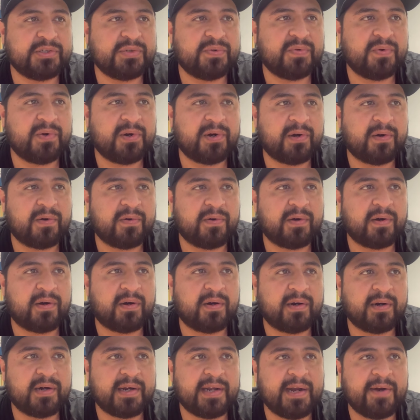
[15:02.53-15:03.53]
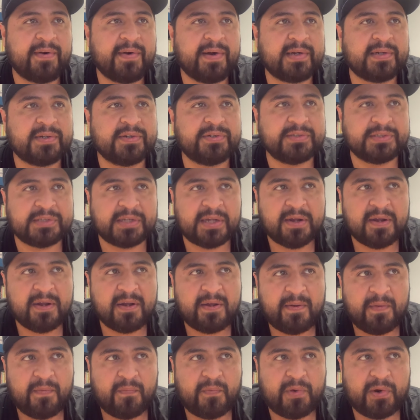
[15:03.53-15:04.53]
who are or are characters.
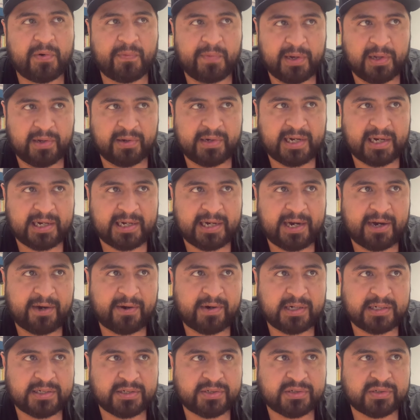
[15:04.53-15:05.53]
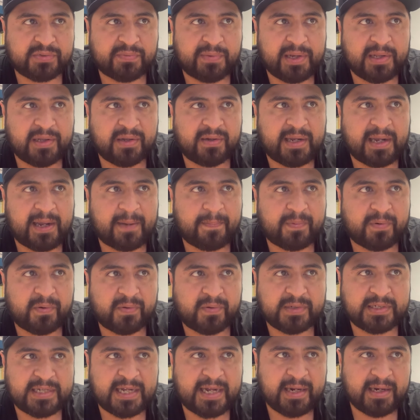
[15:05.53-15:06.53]
When we look at characters, we look at
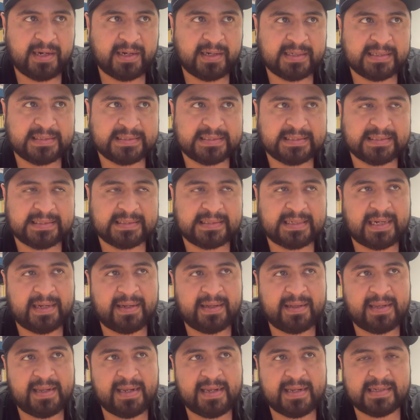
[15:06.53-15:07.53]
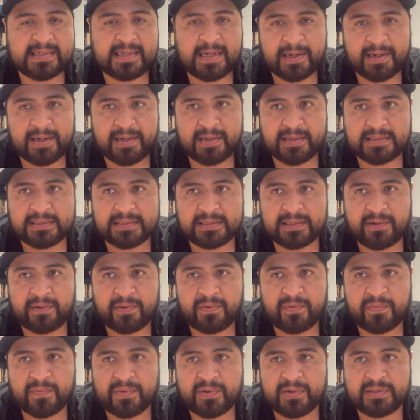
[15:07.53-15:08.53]
protagonists and the antagonists. In
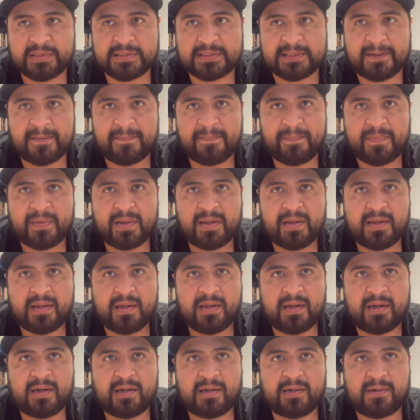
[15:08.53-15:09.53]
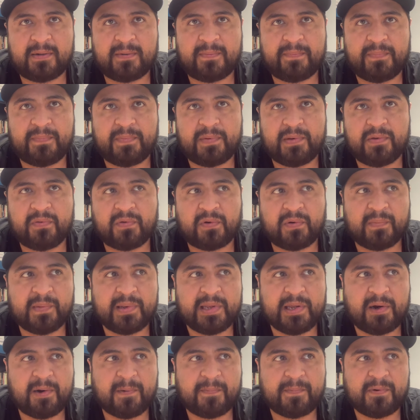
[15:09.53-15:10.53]
other words,
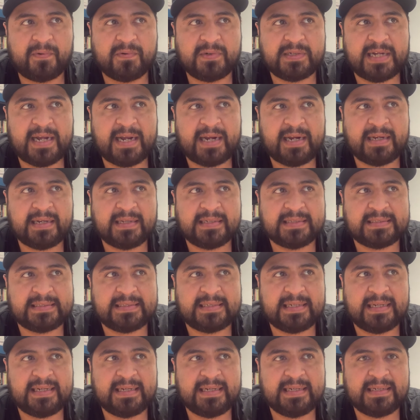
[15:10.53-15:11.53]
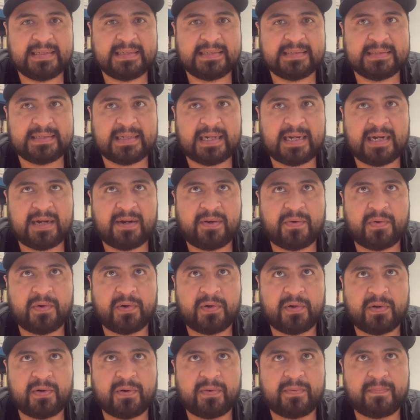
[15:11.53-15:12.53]
normally our protagonist is
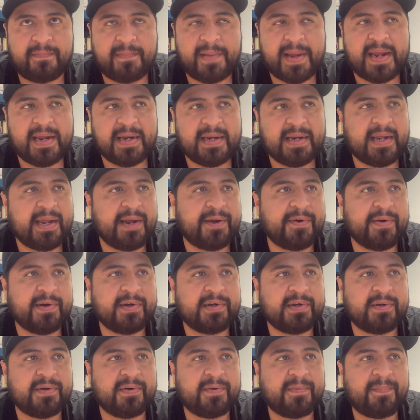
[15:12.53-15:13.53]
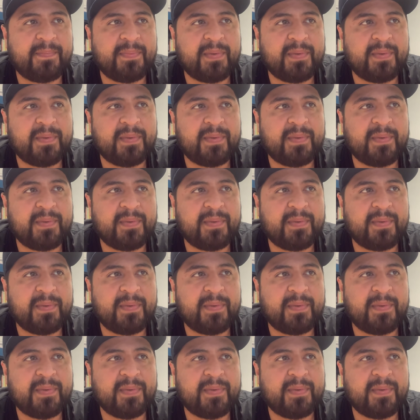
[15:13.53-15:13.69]
our main character.